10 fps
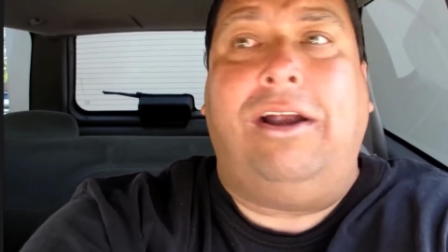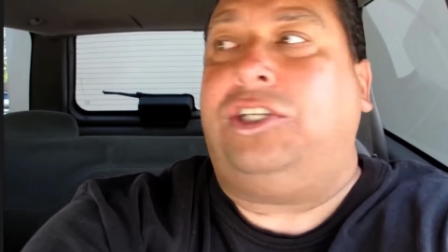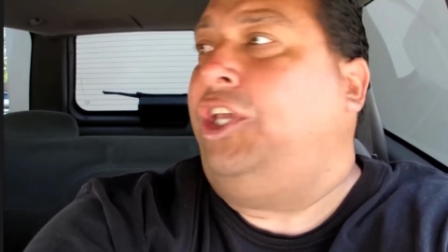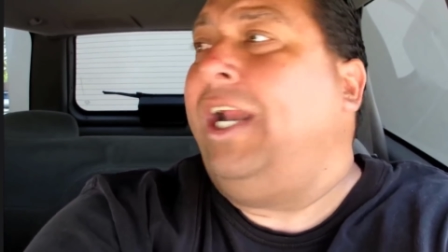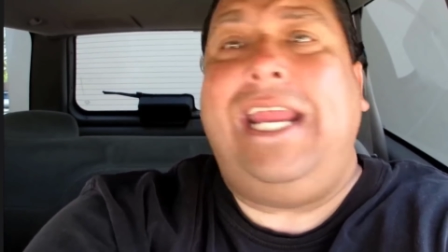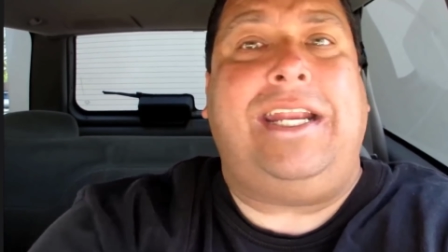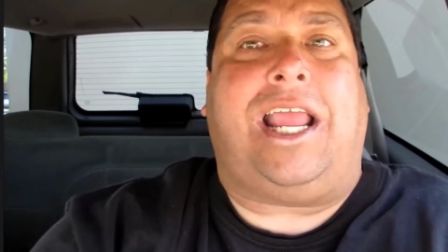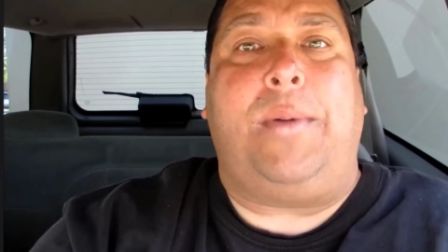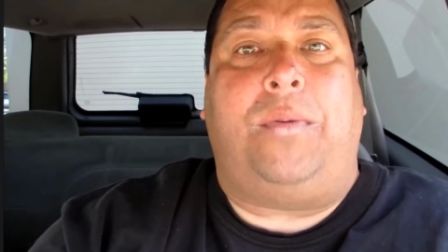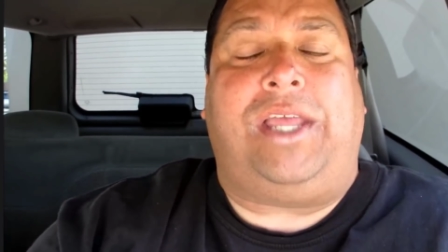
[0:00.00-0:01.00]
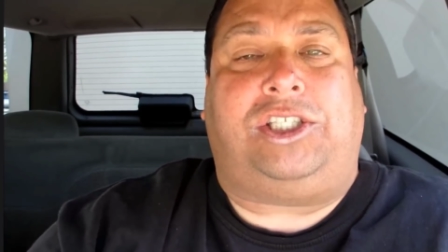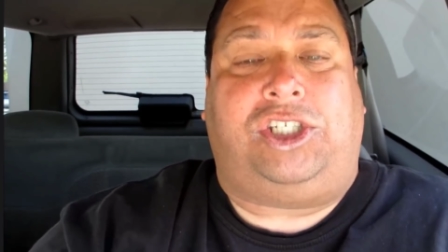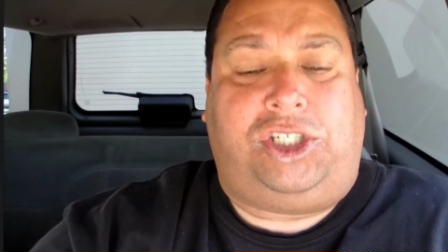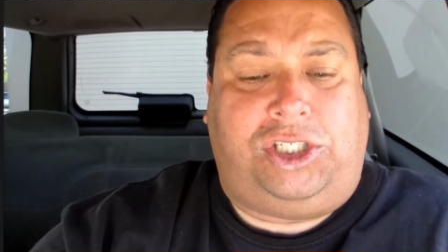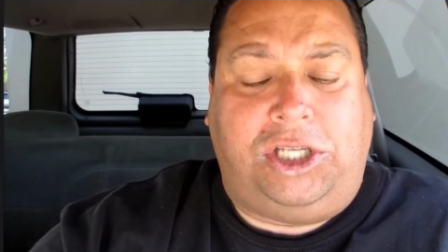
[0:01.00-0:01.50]
years. You didn't need to come up with that
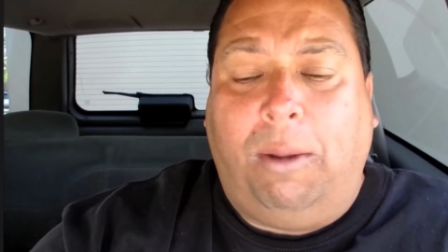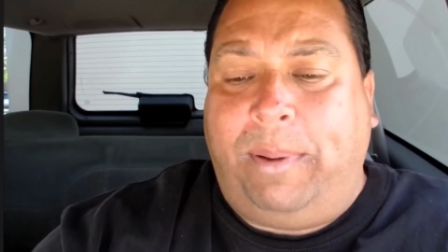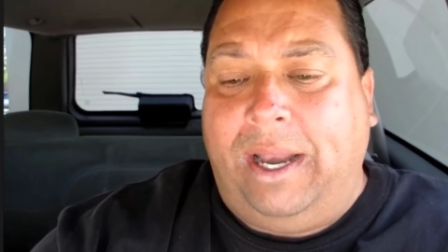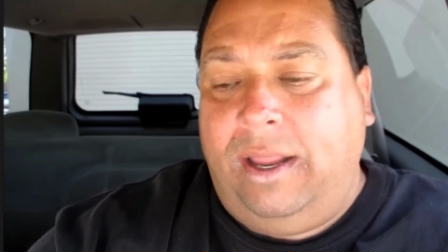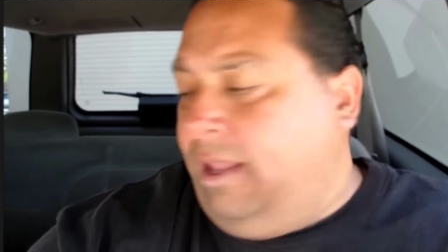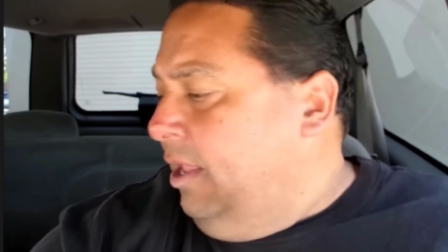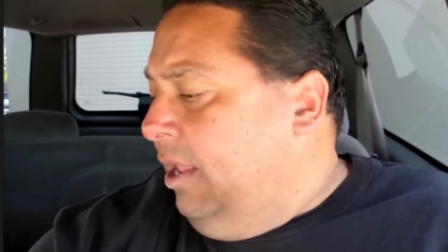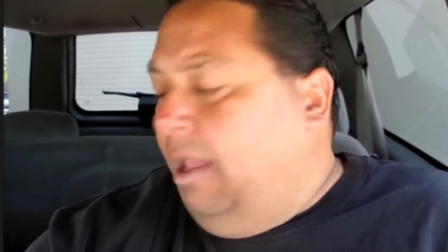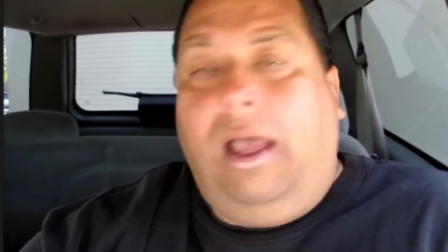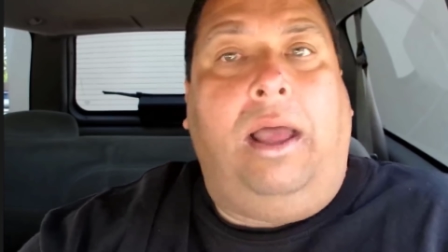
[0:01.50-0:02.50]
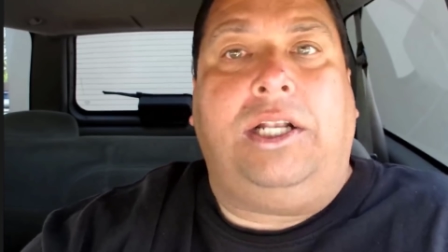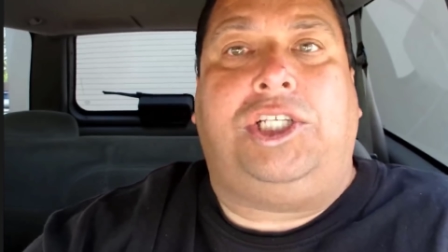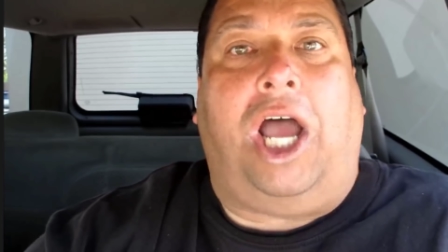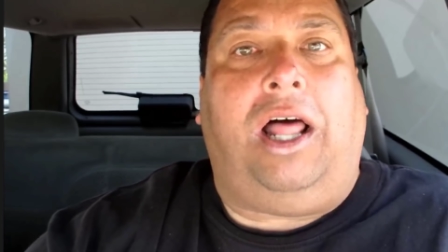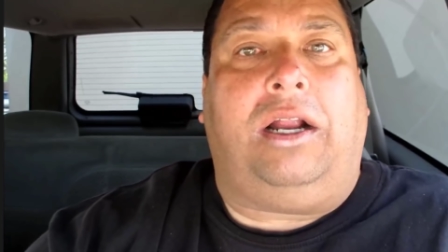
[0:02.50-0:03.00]
stupid
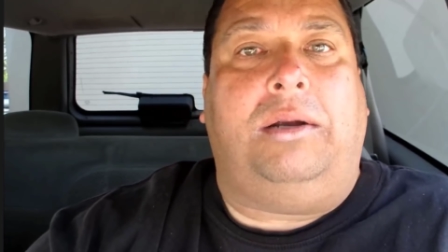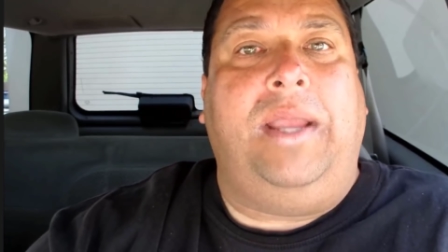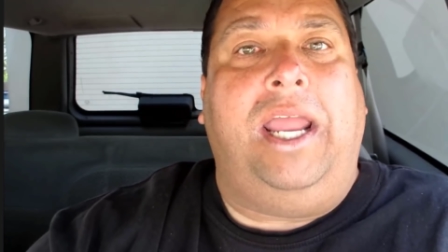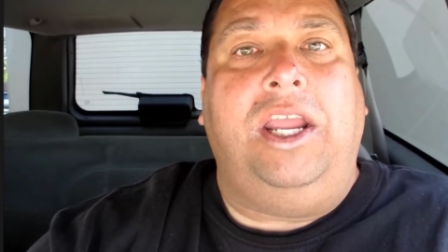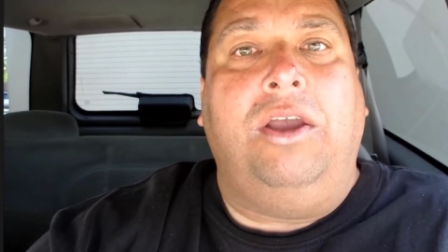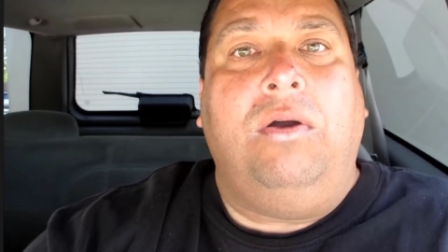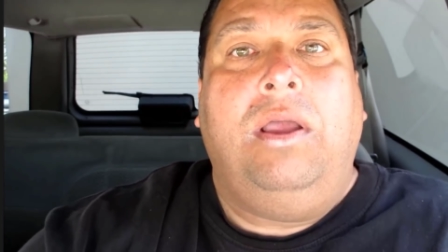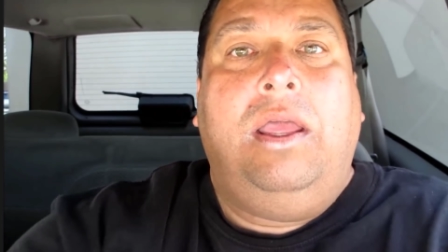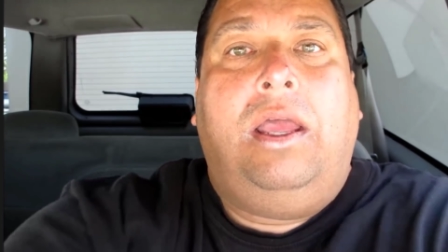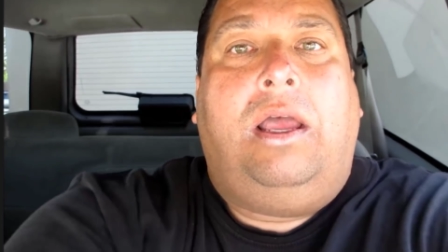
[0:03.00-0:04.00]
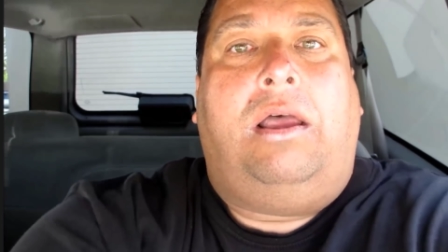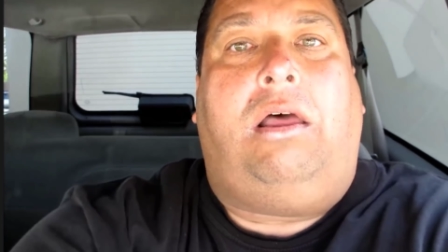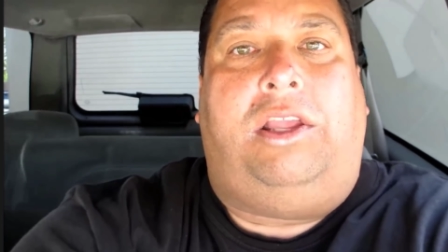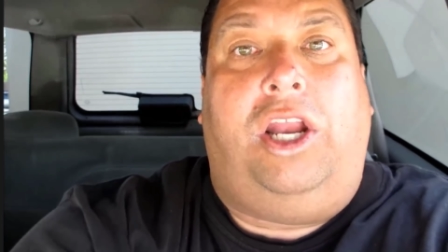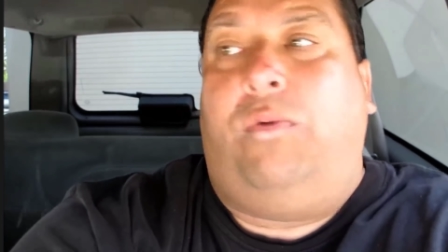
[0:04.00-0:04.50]
dollar menu
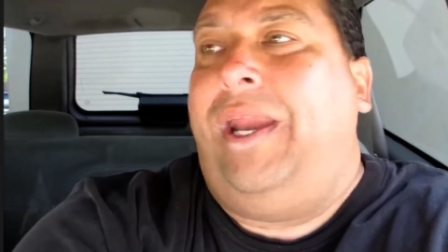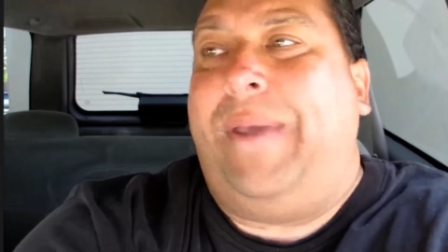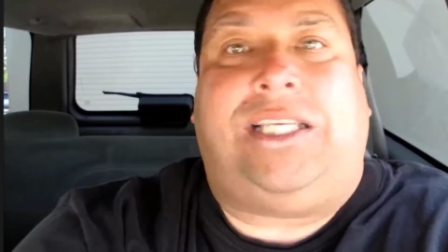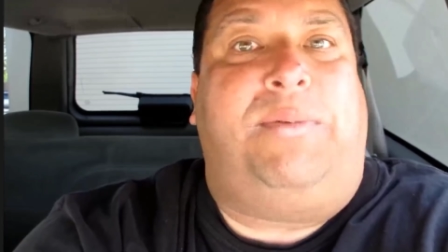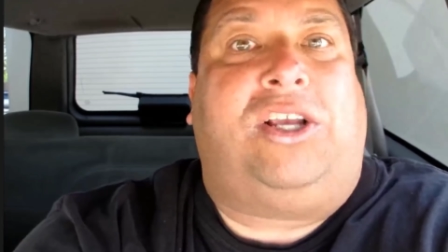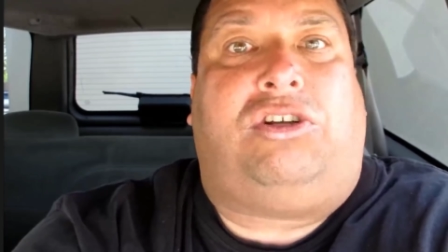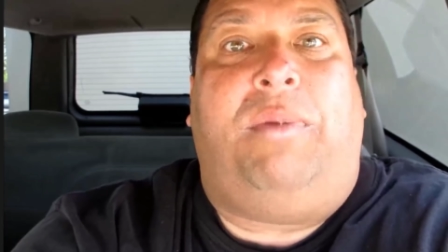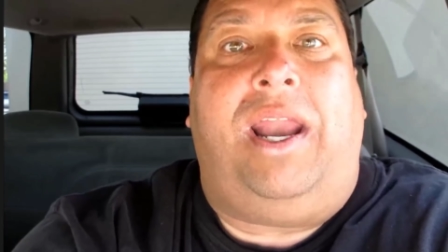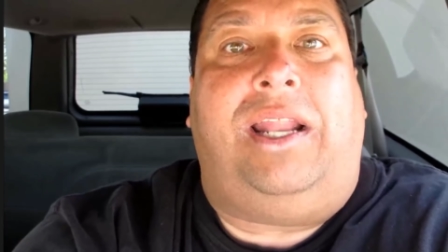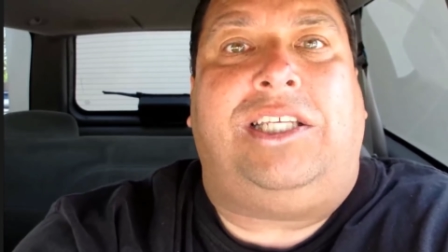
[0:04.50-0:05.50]
oh, you know, we need to make some extra money.